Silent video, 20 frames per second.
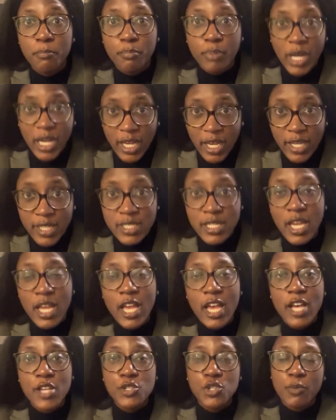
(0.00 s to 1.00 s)
But
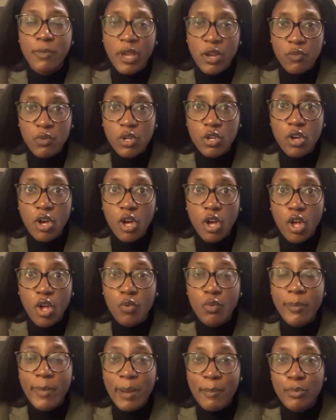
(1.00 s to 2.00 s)
as you might recall,
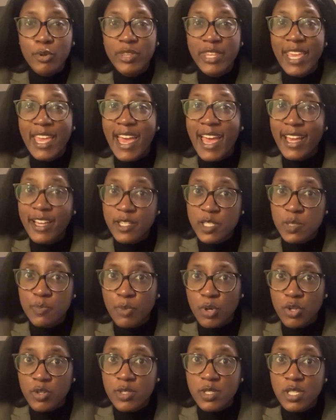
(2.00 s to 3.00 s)
remember the
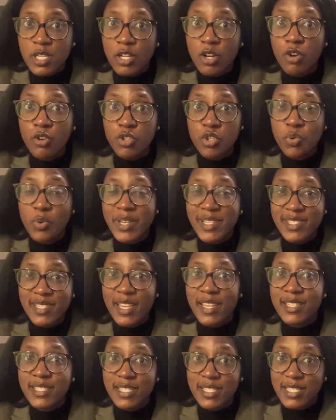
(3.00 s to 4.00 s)
experts in our
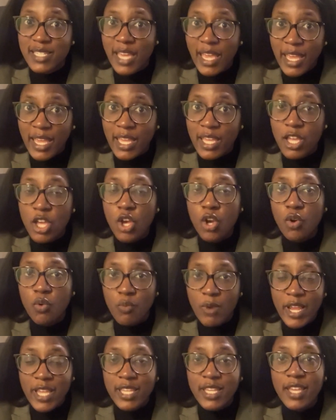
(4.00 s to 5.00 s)
USA Today
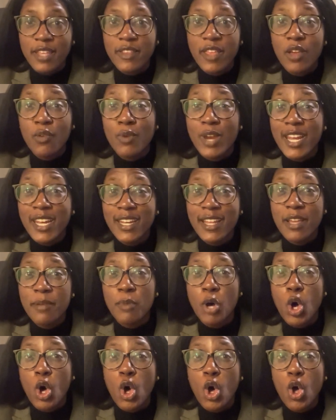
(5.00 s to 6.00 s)
ranking, they rated him
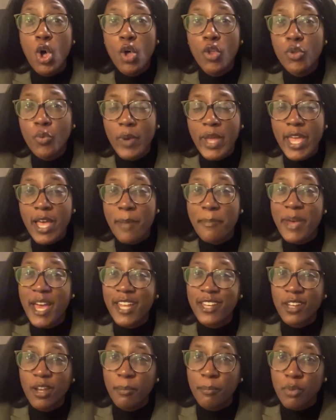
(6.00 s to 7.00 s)
all the way up at
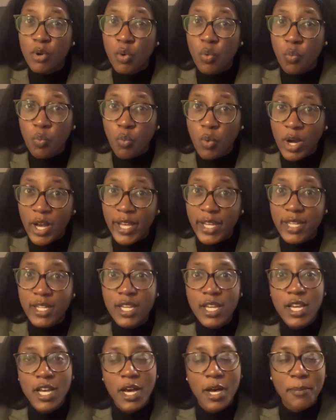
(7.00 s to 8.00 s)
number 1,
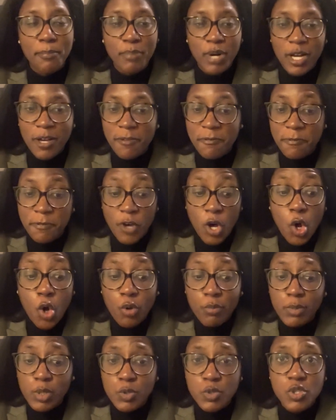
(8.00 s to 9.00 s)
above
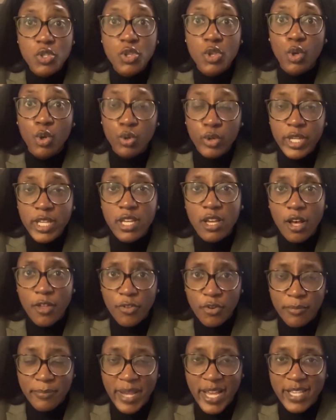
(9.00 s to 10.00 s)
almost 30
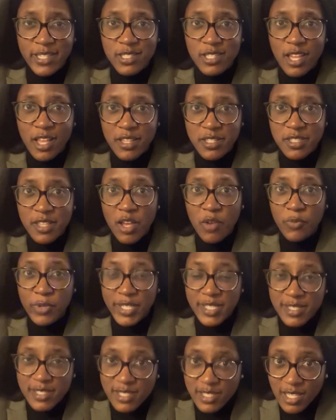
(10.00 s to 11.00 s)
other mascots that we
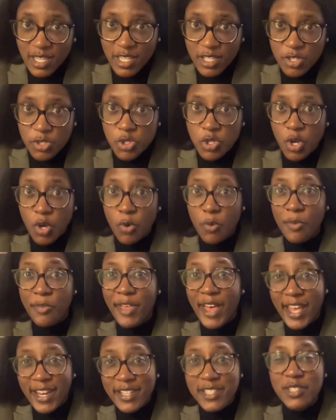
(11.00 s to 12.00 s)
see. So
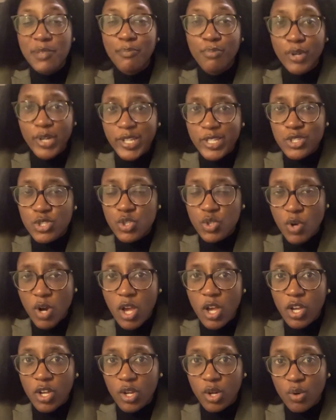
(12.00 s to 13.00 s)
that is a pretty
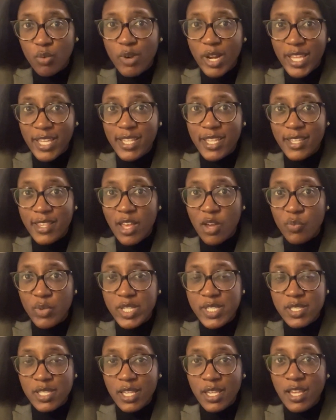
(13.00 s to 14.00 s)
strong ranking that we
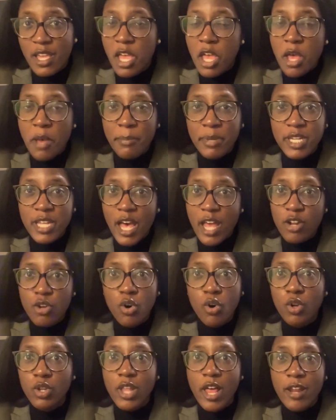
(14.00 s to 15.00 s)
see, but not a
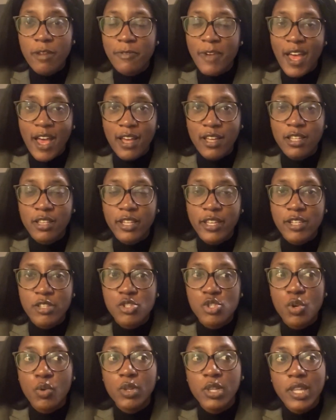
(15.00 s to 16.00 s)
whole lot of accolades.
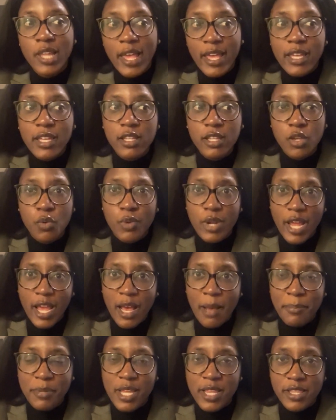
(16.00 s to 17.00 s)
So likely what
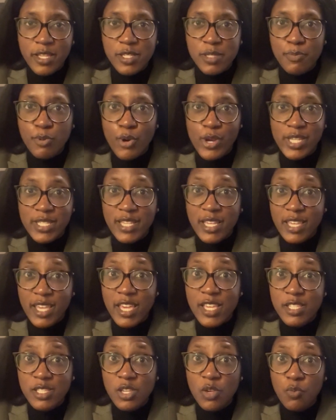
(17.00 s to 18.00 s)
happened at this point is that
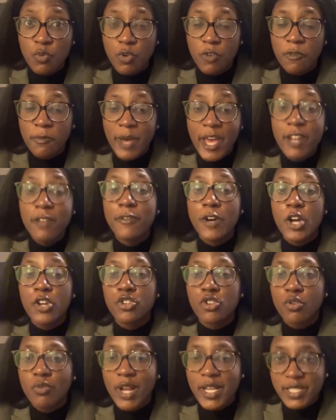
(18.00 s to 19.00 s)
KC Wolf might have
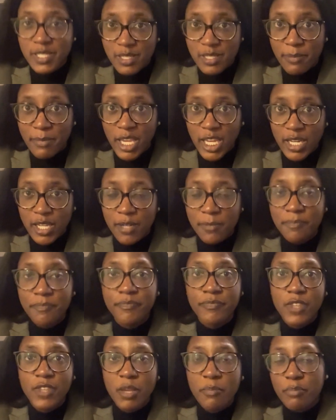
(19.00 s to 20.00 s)
underestimated
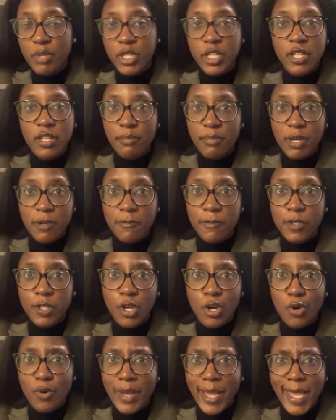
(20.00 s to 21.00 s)
Billy the
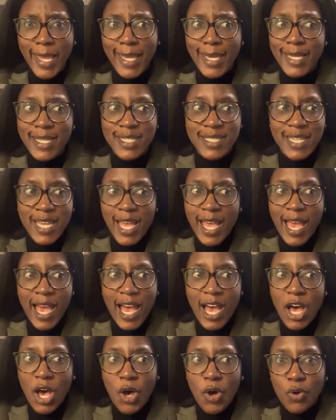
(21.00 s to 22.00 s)
Buffalo and
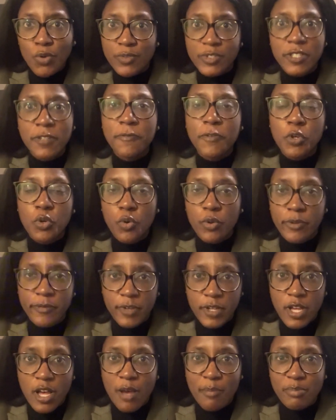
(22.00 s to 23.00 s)
how difficult of a
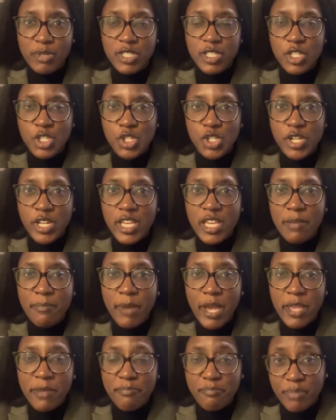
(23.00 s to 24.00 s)
competition he
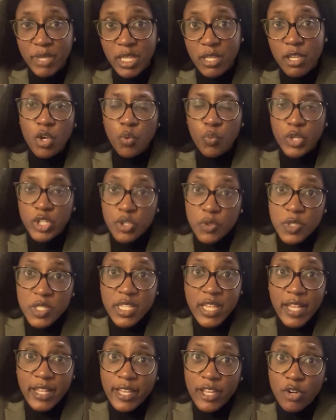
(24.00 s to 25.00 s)
might be. We do see
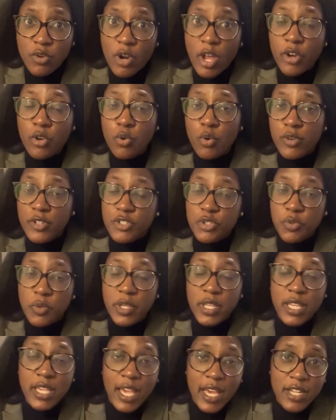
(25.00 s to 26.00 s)
that later on, in order to
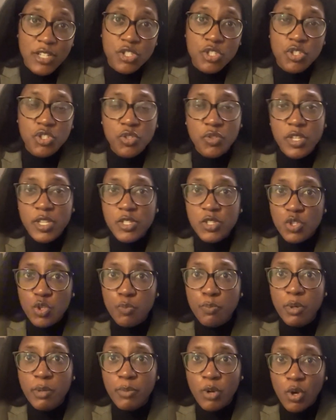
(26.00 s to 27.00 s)
get to this
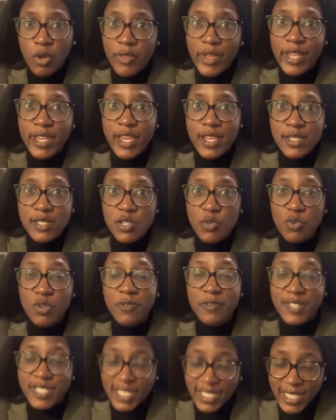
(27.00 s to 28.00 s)
Super Bowl, that KC Wolf
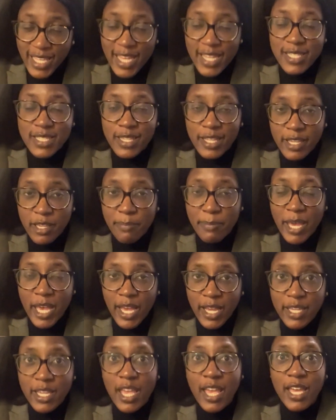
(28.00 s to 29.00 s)
did get his lick
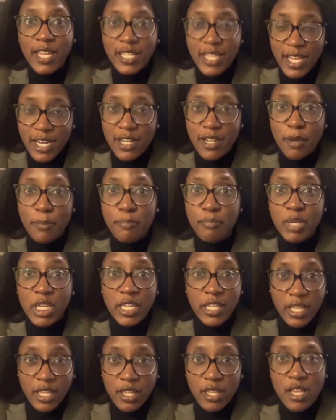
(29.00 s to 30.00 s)
back and ended up
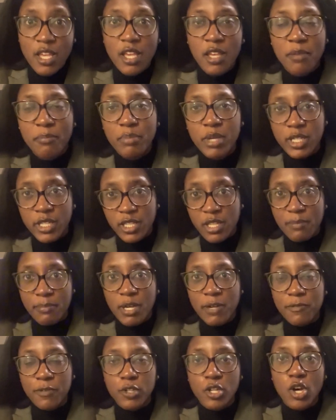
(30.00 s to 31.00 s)
beating Billy the
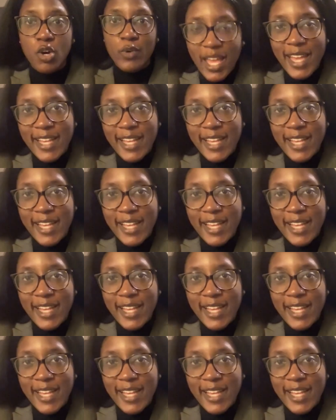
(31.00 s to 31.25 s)
Buffalo.